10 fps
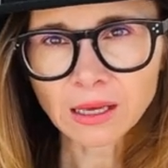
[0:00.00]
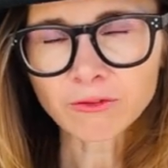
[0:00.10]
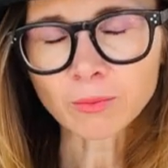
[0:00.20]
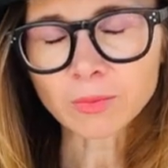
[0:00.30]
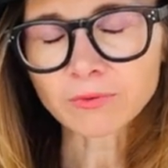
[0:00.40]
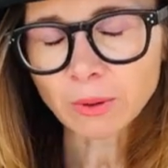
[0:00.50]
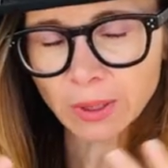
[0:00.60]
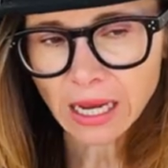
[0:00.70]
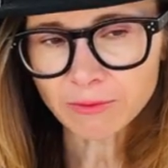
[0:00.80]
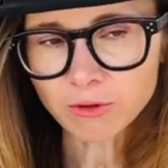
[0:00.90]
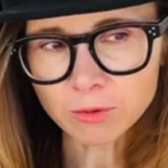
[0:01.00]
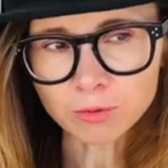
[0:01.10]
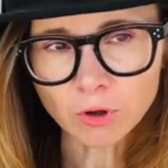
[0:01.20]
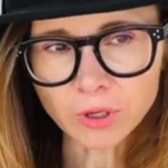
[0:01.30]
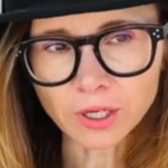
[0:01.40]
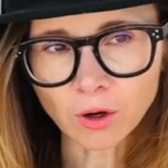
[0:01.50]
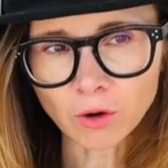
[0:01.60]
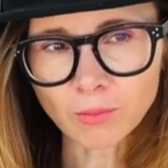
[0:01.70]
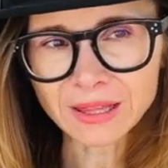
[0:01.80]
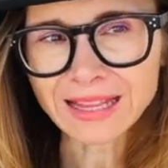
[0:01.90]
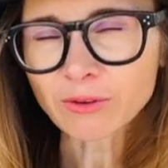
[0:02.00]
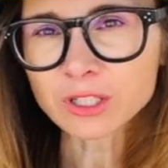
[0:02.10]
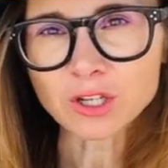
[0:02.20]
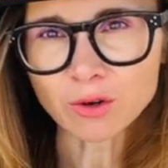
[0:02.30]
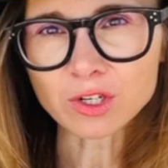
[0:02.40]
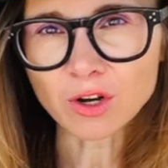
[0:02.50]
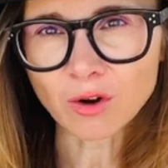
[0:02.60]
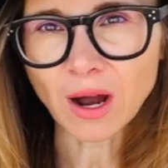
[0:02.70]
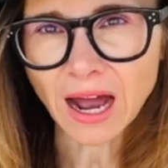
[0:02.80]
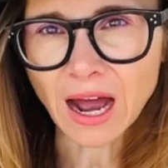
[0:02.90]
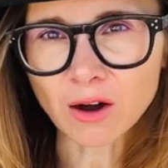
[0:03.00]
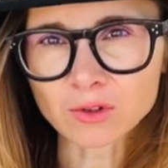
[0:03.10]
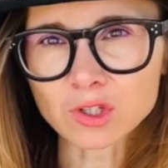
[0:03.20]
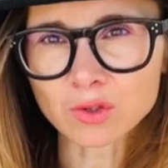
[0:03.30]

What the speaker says: and now we don't know how